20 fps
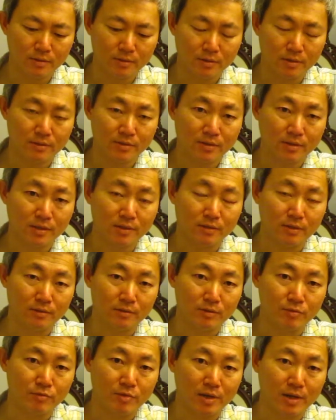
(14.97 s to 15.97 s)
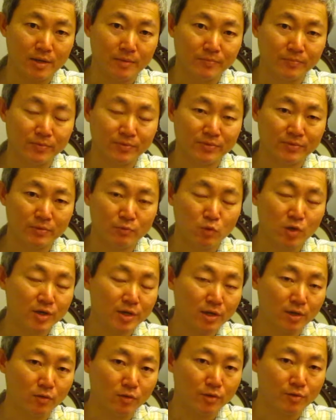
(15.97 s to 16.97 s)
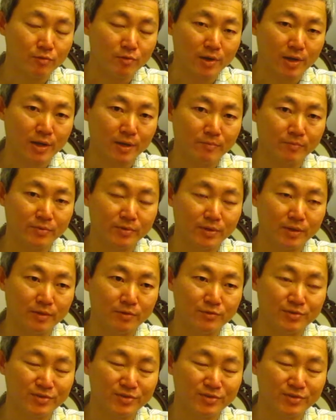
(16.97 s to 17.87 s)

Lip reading: I think the rhymes, working on the rhymes and